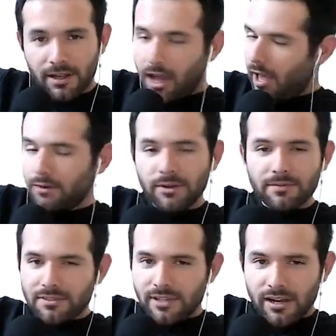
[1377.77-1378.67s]
I don't even
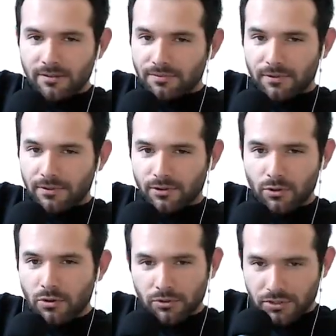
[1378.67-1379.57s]
sign up for
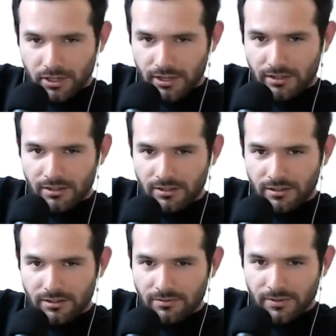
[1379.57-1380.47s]
Google shit.
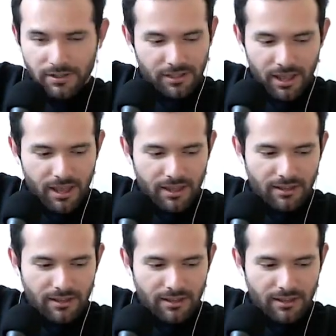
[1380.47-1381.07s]
Fuck that.